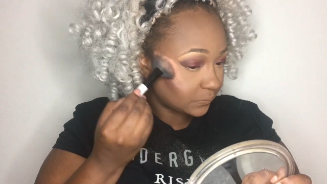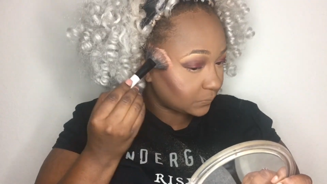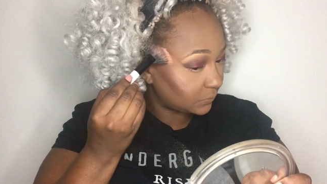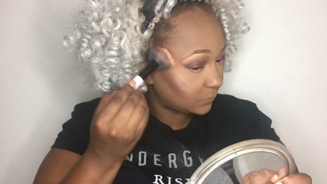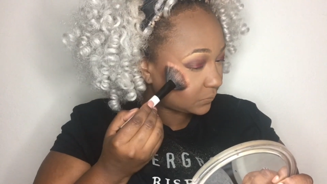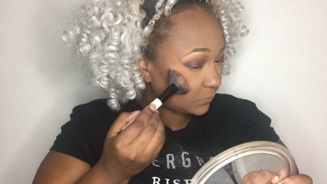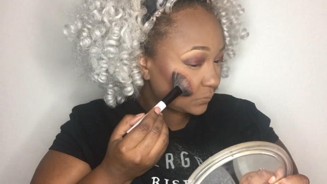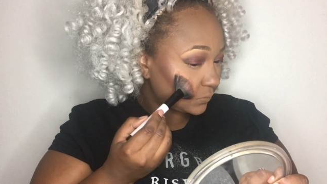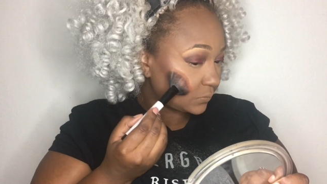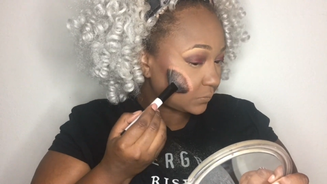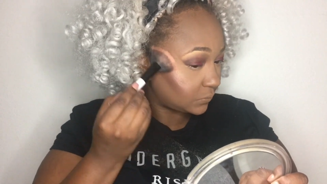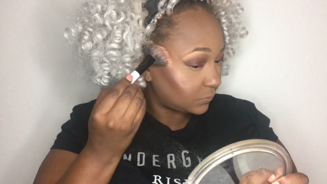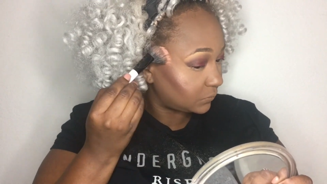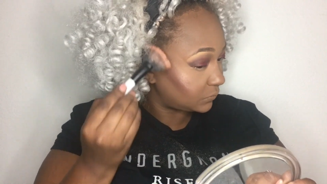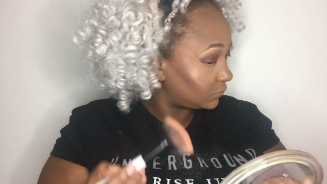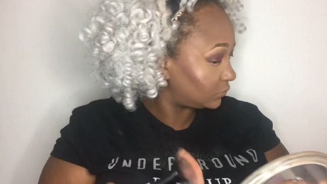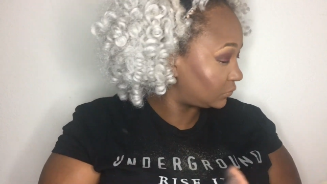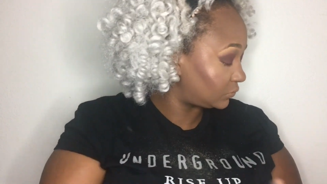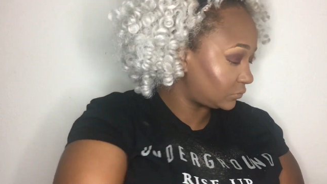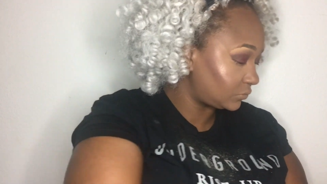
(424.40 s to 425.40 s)
Cherry
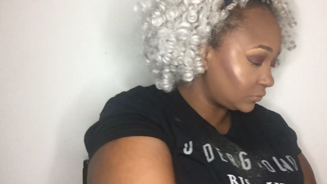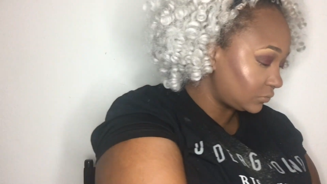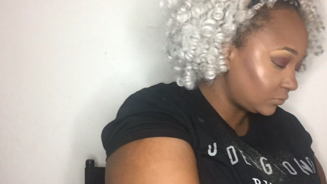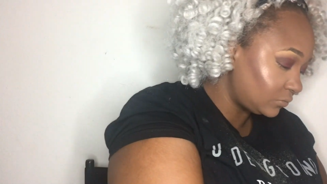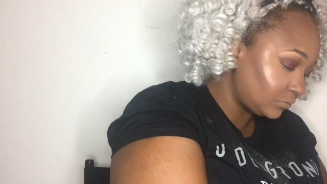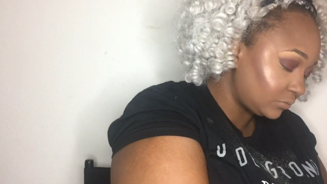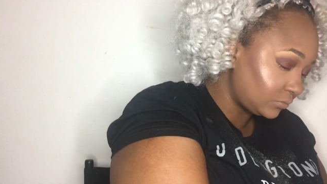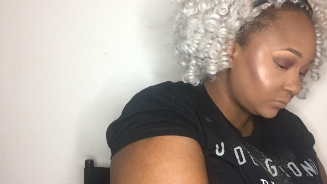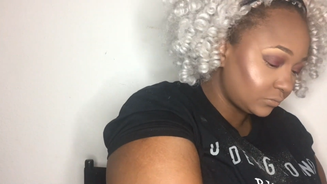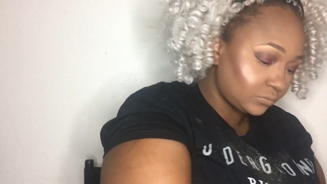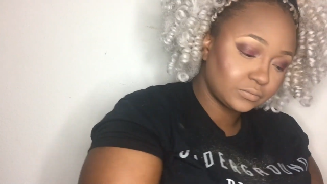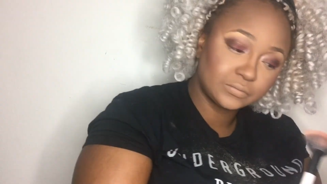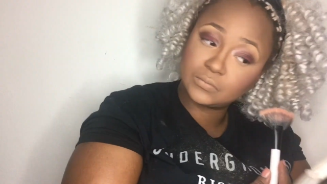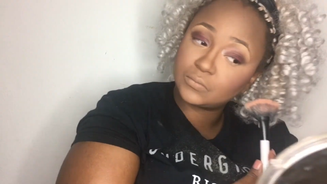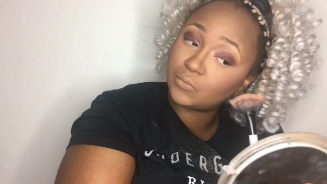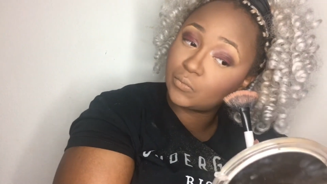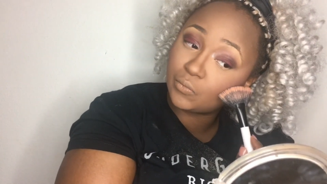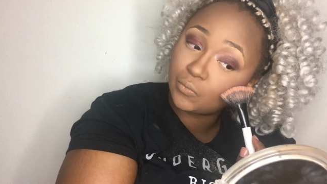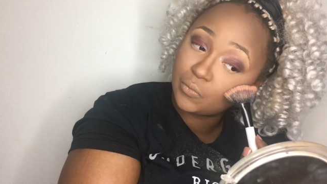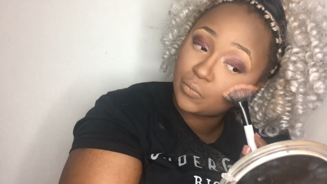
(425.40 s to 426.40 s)
above
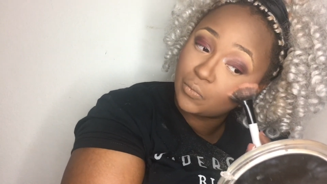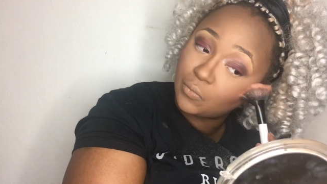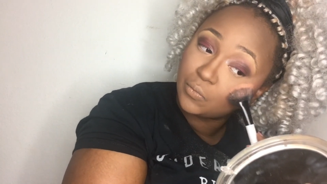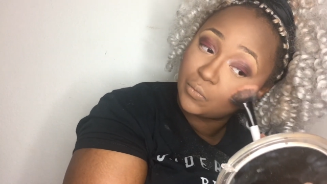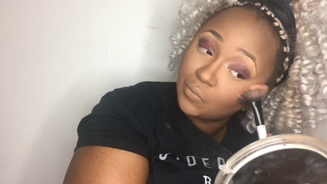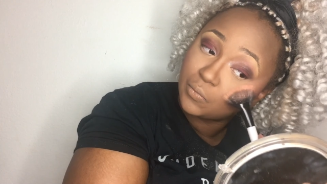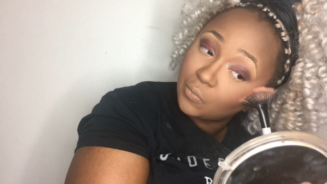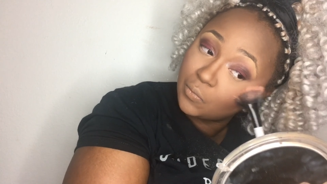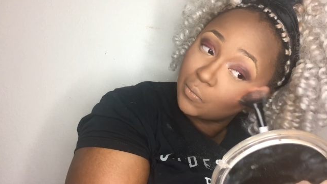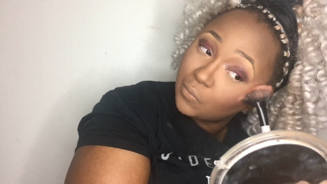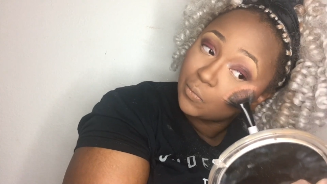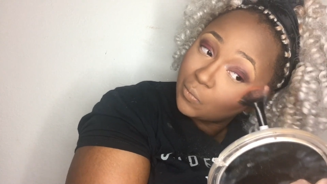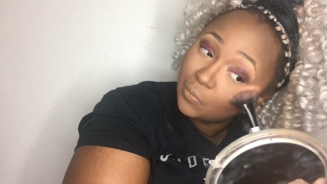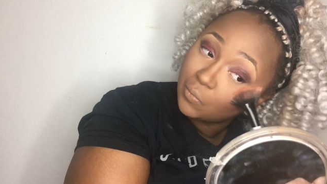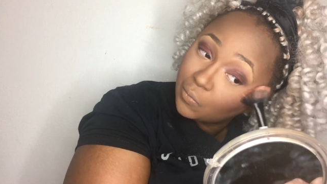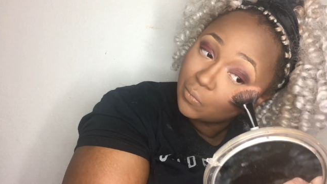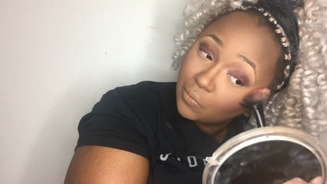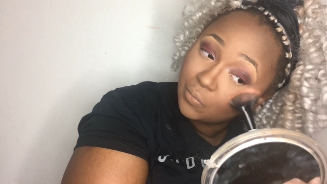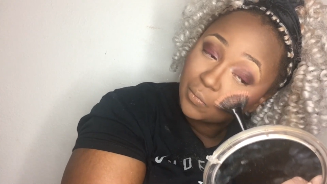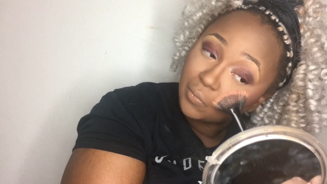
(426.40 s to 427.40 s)
my cheekbones,